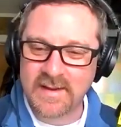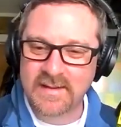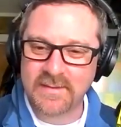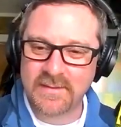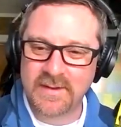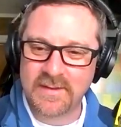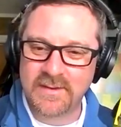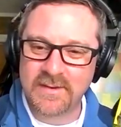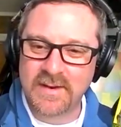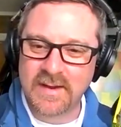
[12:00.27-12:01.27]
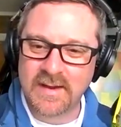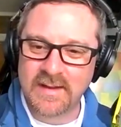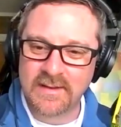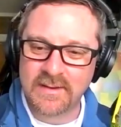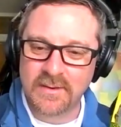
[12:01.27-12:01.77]
and it's when it's you and
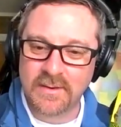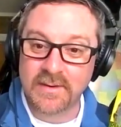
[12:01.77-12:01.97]
I who